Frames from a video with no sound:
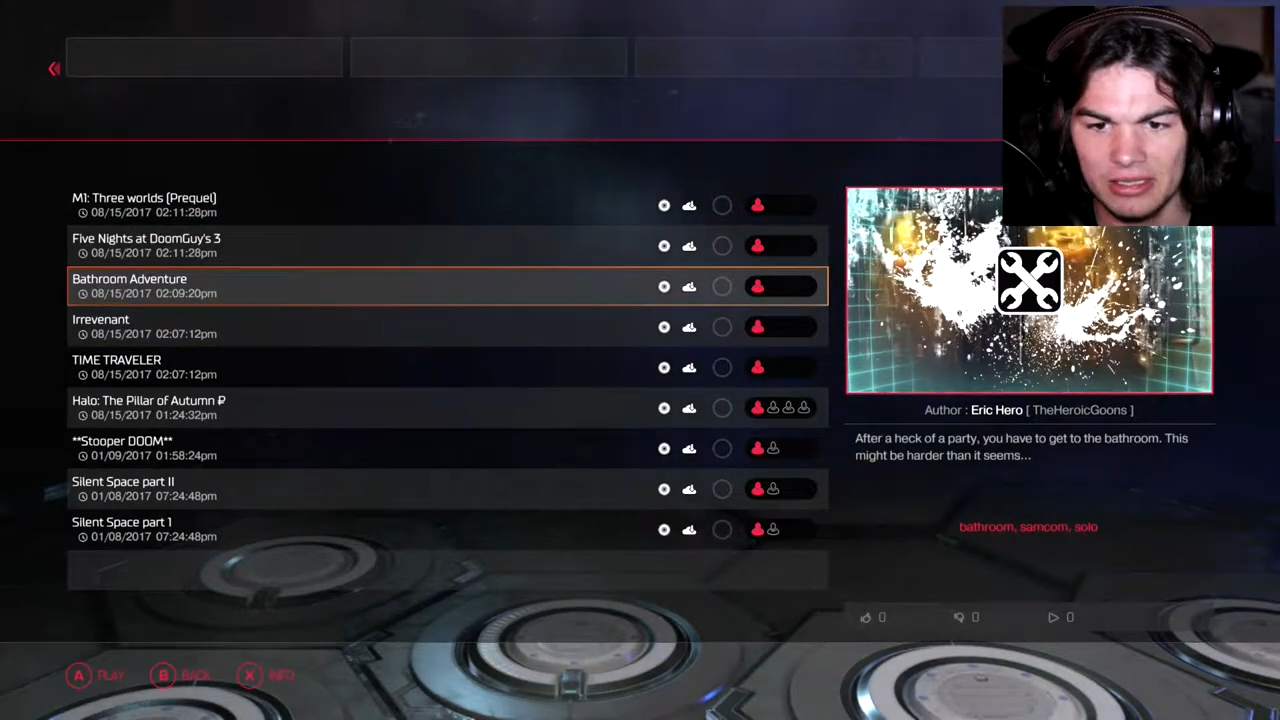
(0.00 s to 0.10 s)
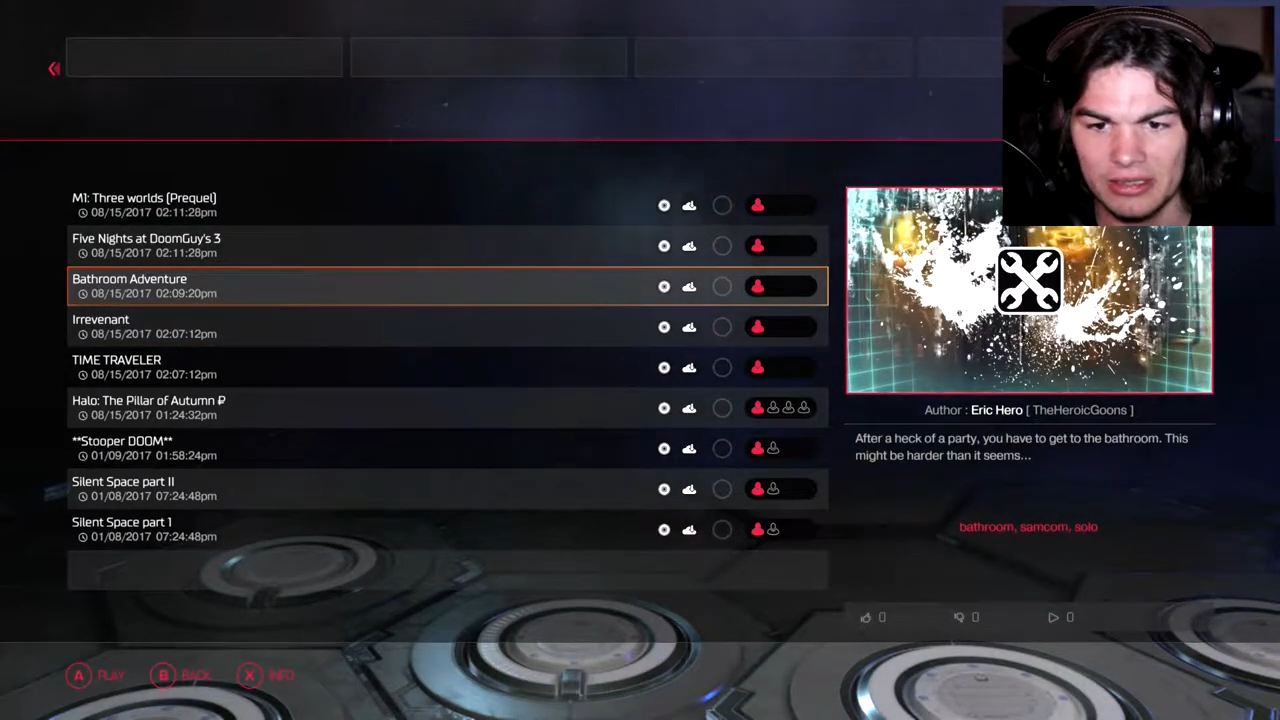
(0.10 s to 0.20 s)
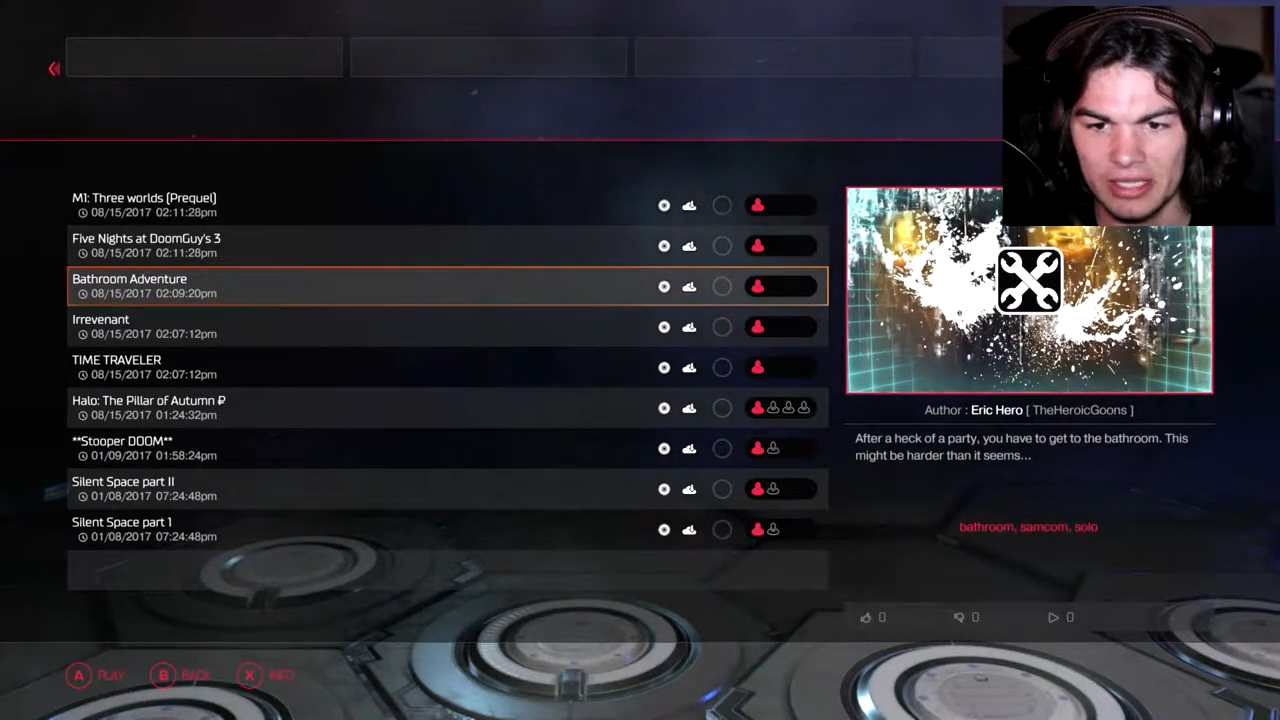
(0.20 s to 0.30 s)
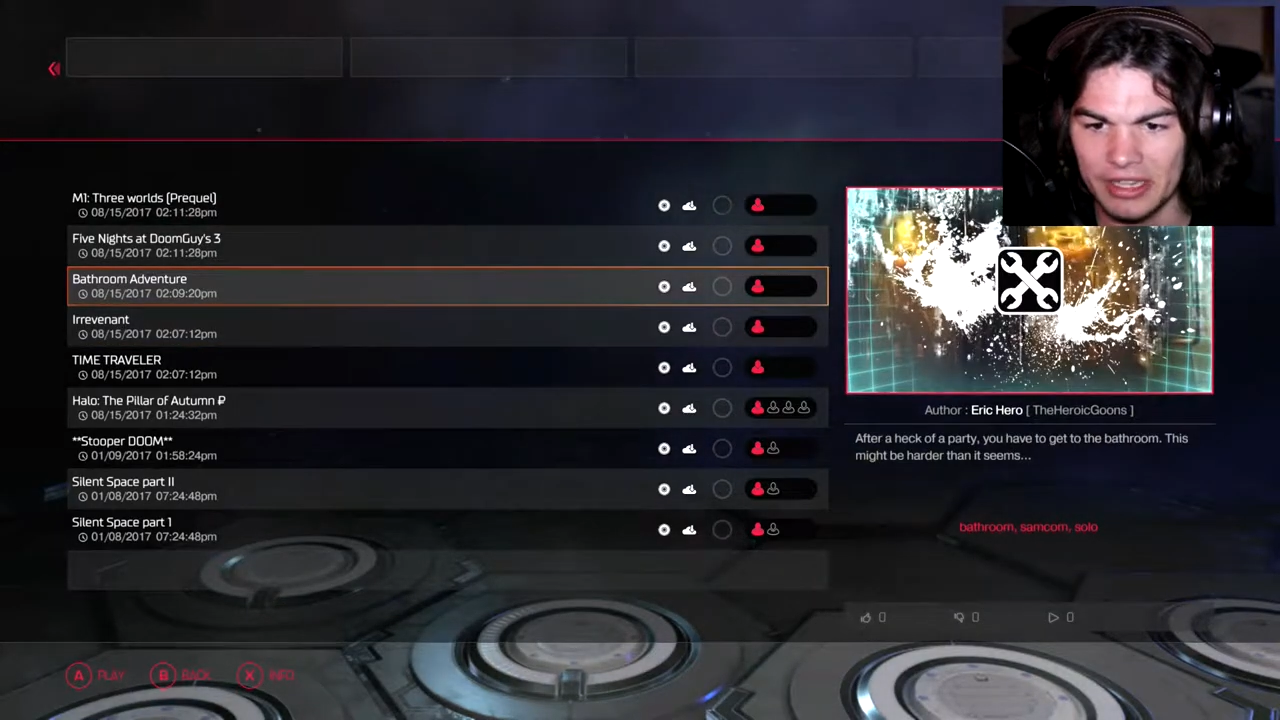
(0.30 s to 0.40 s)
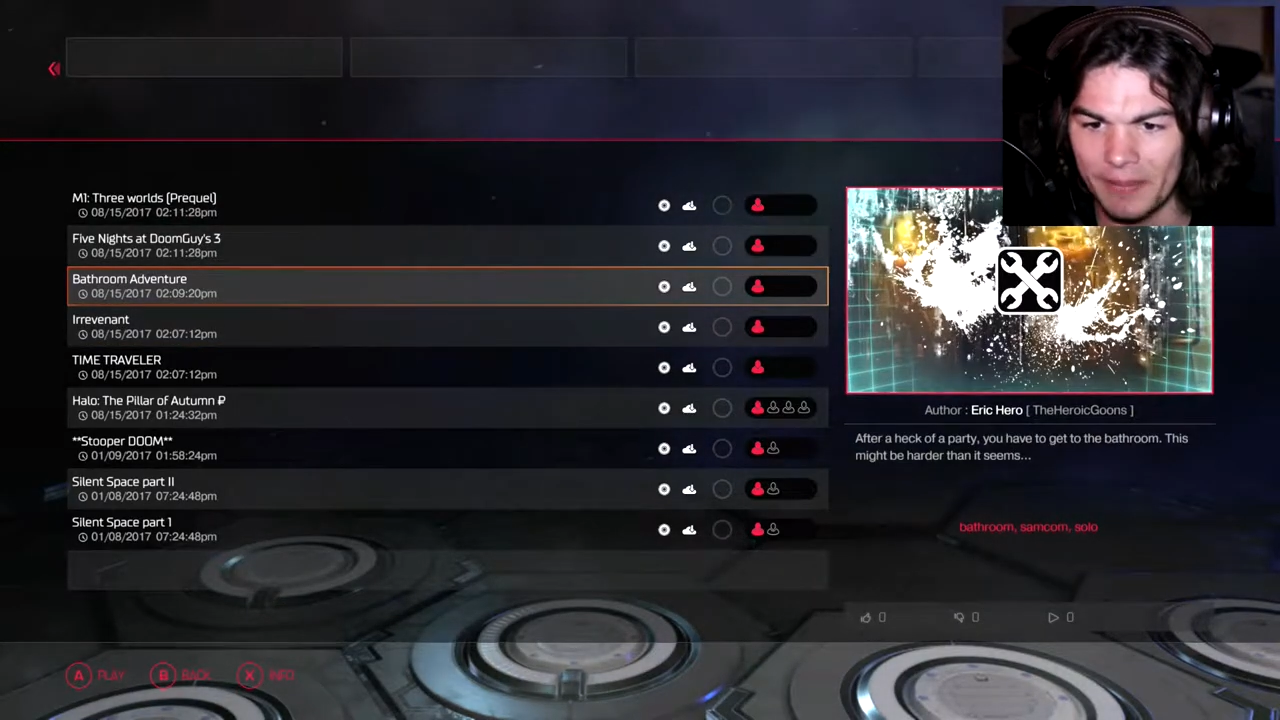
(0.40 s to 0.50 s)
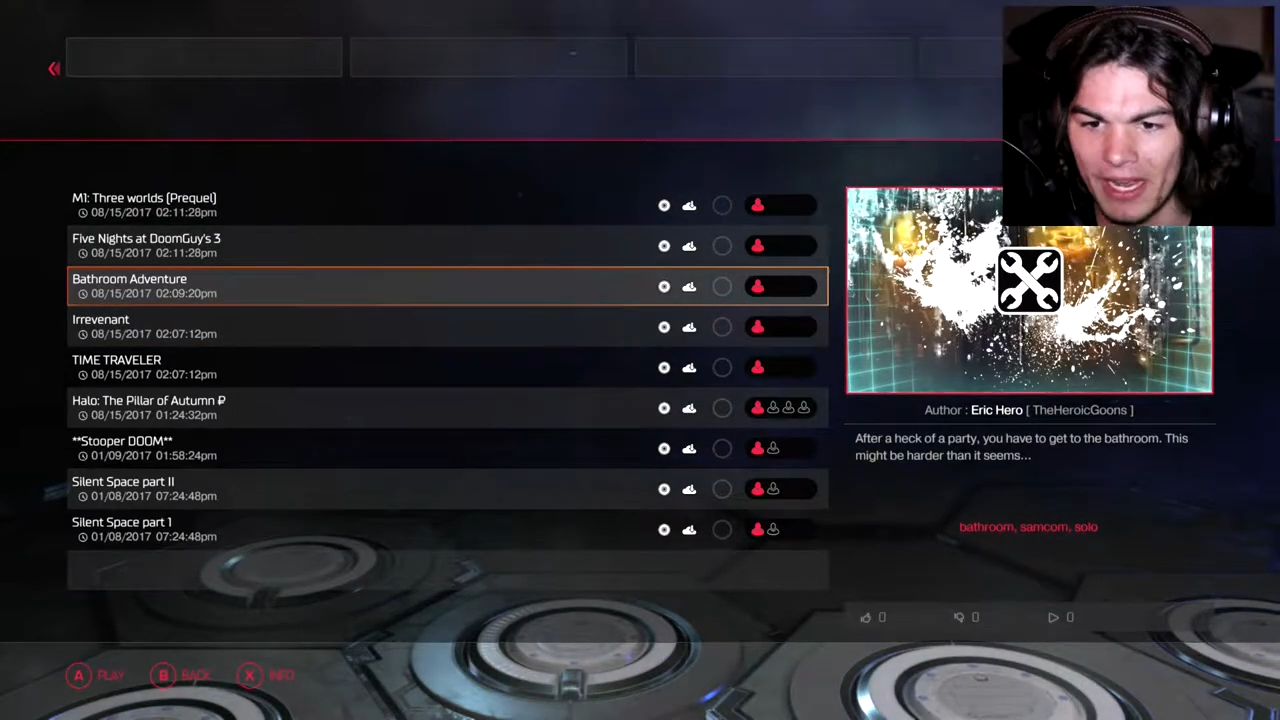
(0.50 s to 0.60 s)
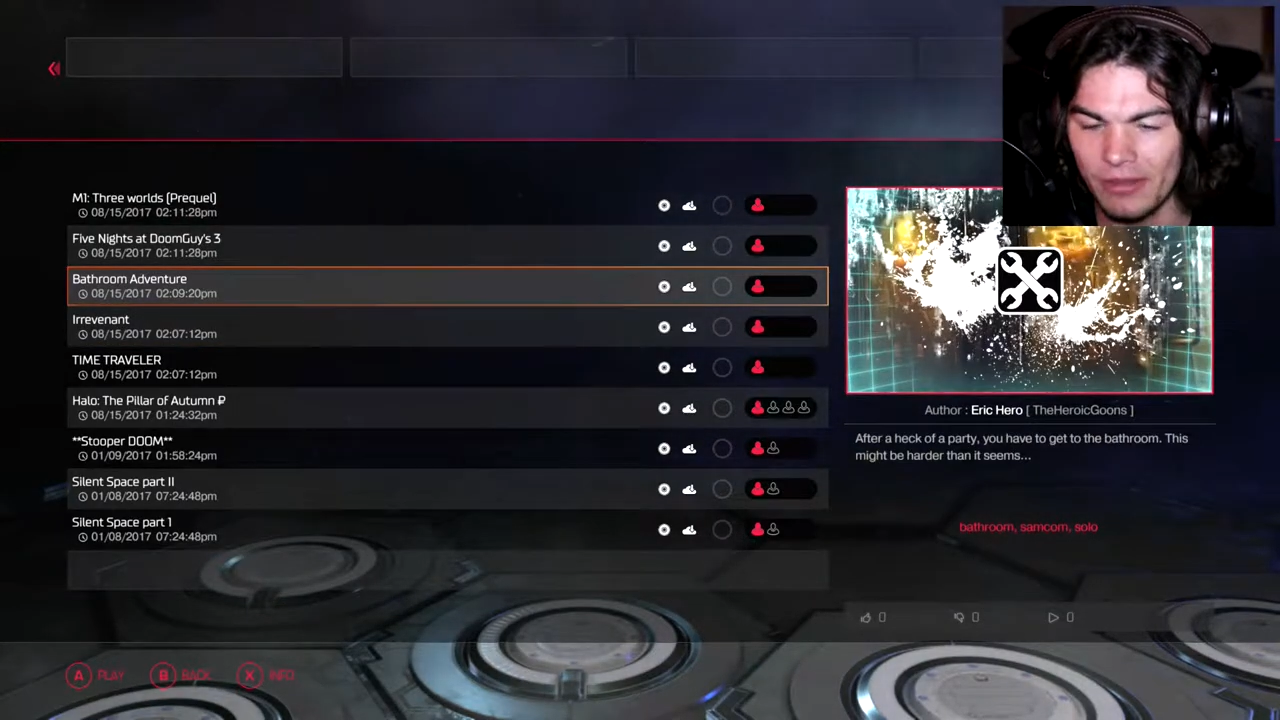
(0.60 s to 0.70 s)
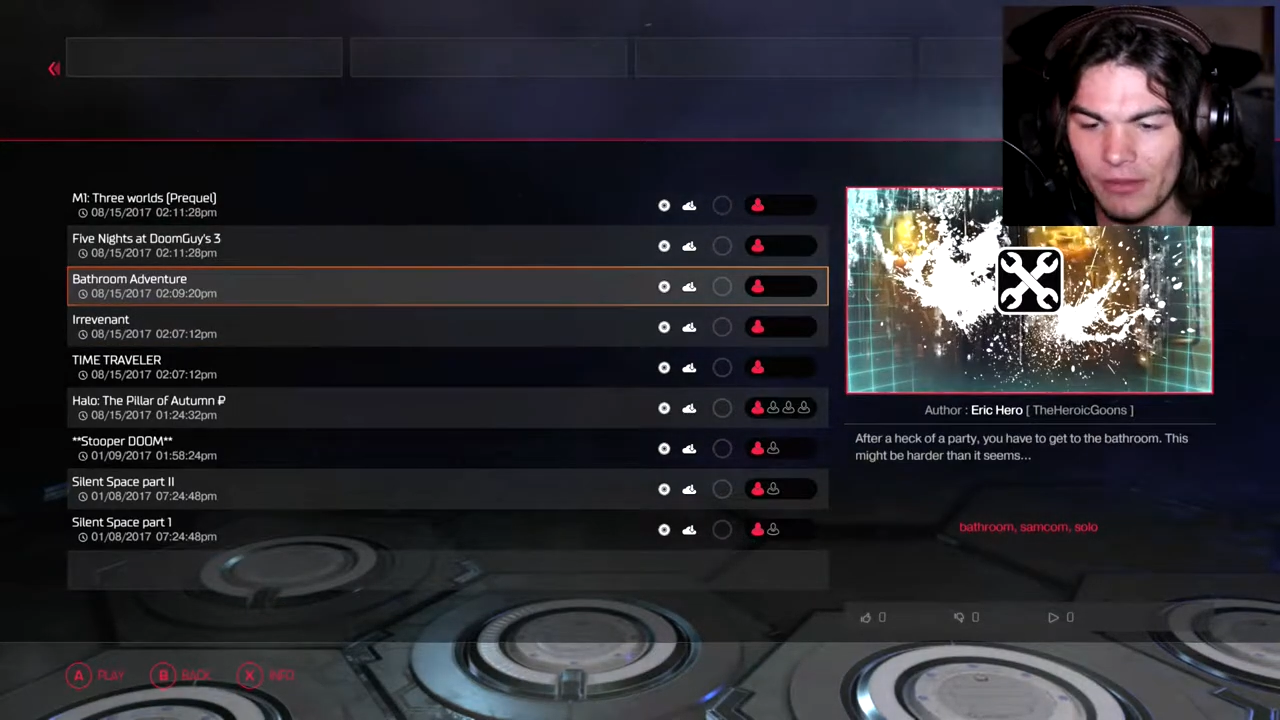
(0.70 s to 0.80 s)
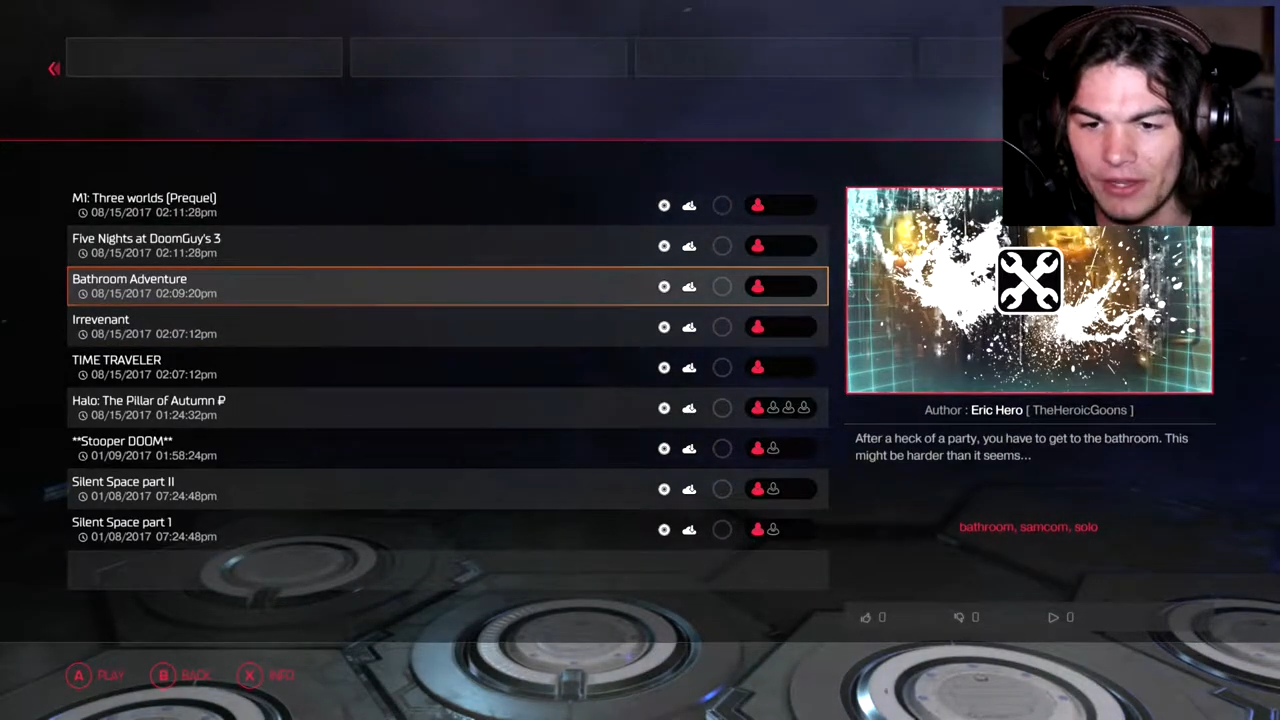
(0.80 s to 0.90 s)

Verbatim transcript: Like, the bathroom